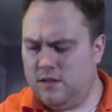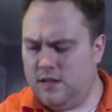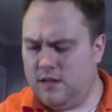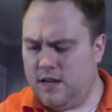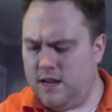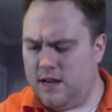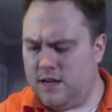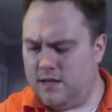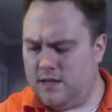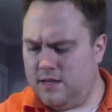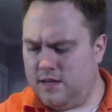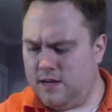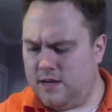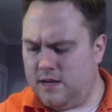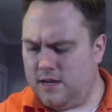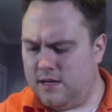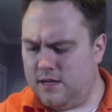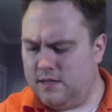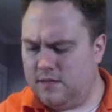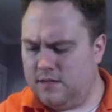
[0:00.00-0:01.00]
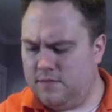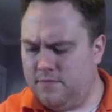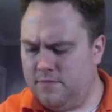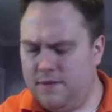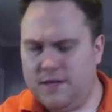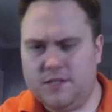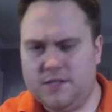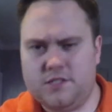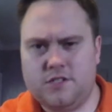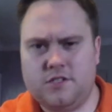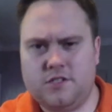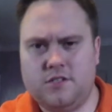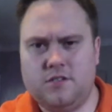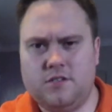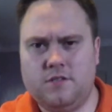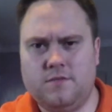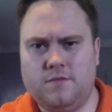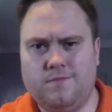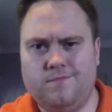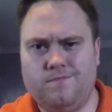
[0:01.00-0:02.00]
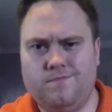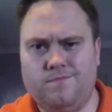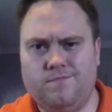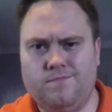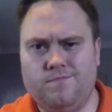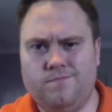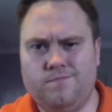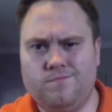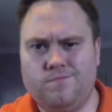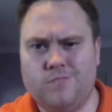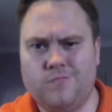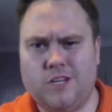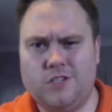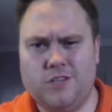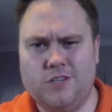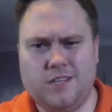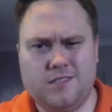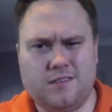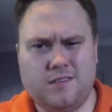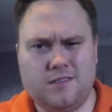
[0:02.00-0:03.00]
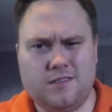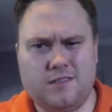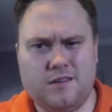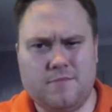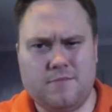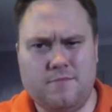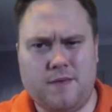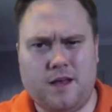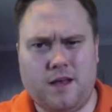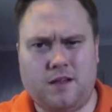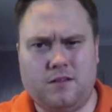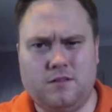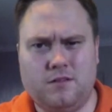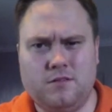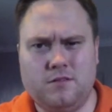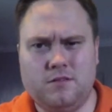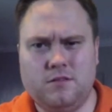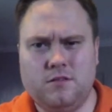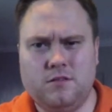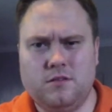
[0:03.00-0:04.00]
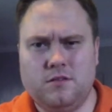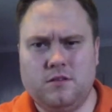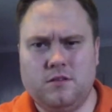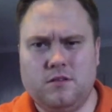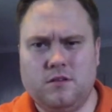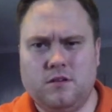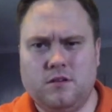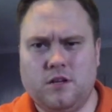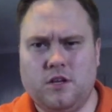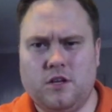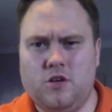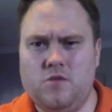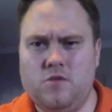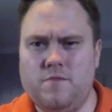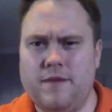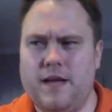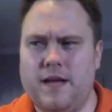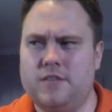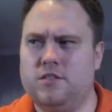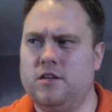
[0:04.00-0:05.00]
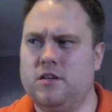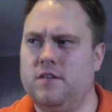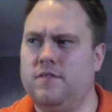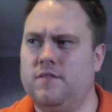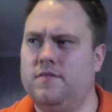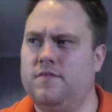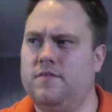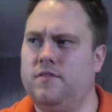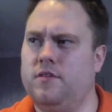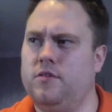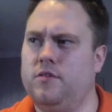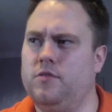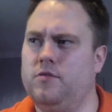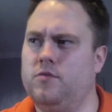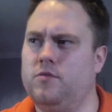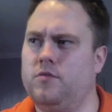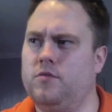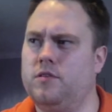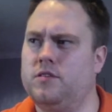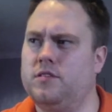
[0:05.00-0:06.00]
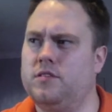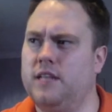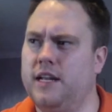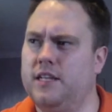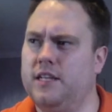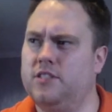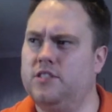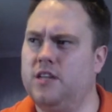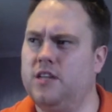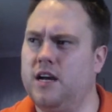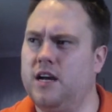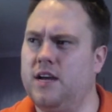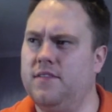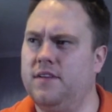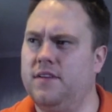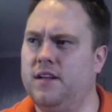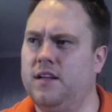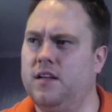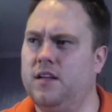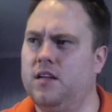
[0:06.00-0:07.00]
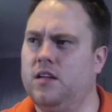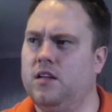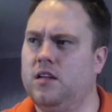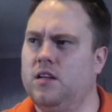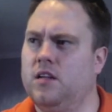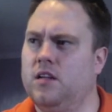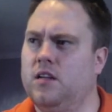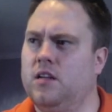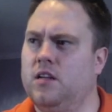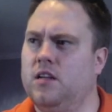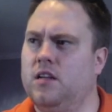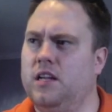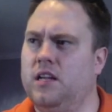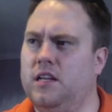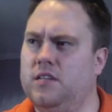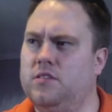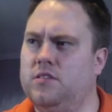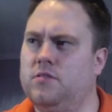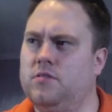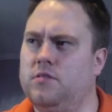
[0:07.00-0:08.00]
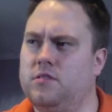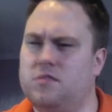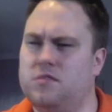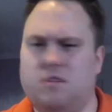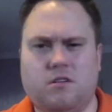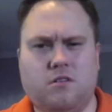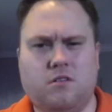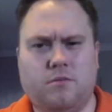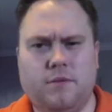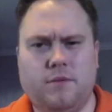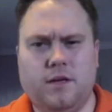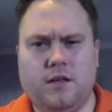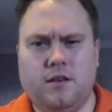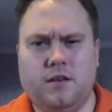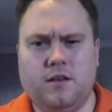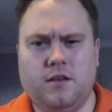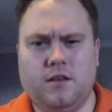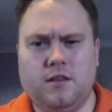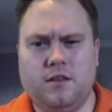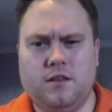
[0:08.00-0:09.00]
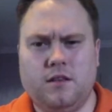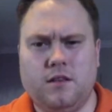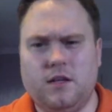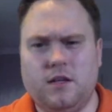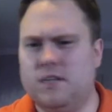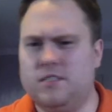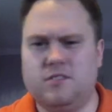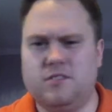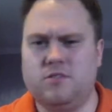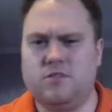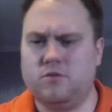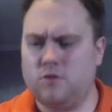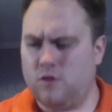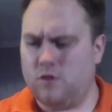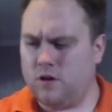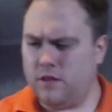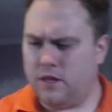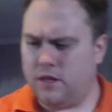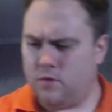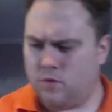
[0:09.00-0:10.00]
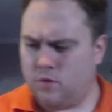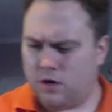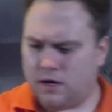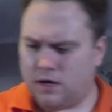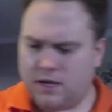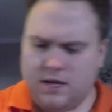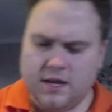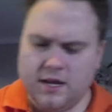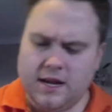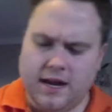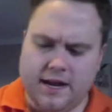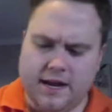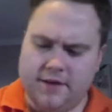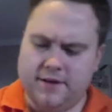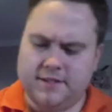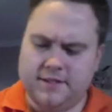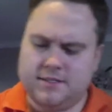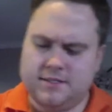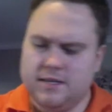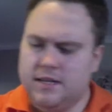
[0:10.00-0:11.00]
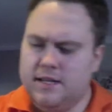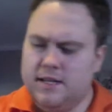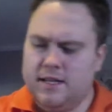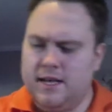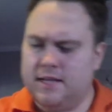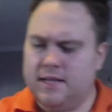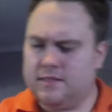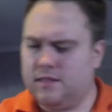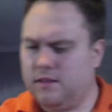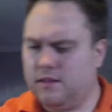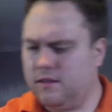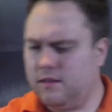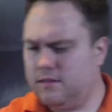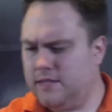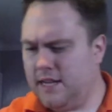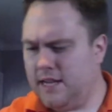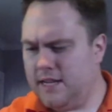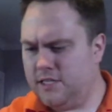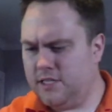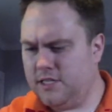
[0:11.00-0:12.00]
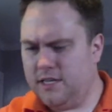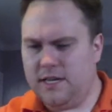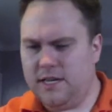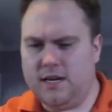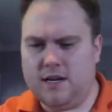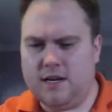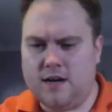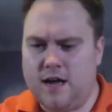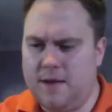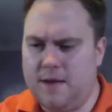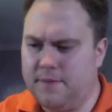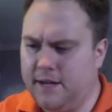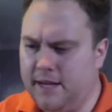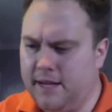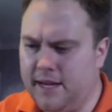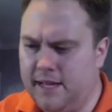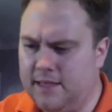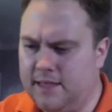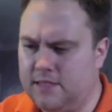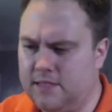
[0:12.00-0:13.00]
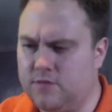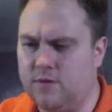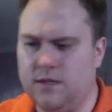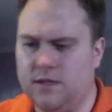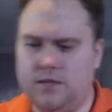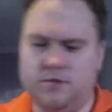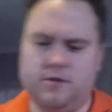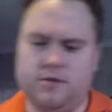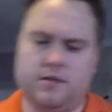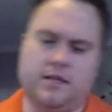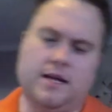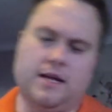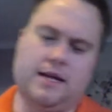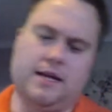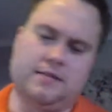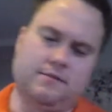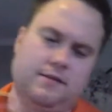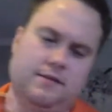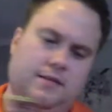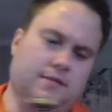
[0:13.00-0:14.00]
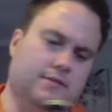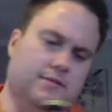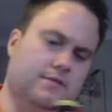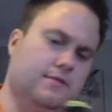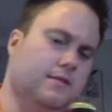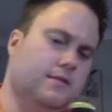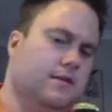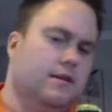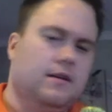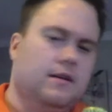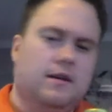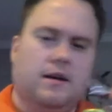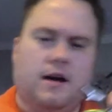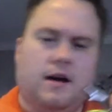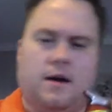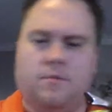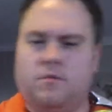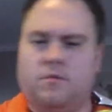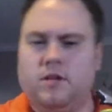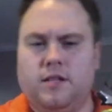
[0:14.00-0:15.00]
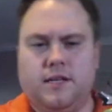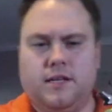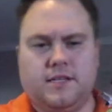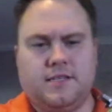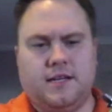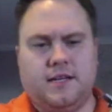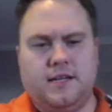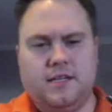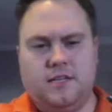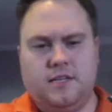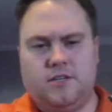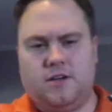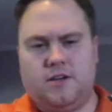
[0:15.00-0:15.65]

and Mitch, do you guys listen to metal? Can you imagine if you were stage diving into a circle pit? I just don't know how that'd work. Anyways, that's a little tangent here. I'm going to get this one into a glass because I'm really excited to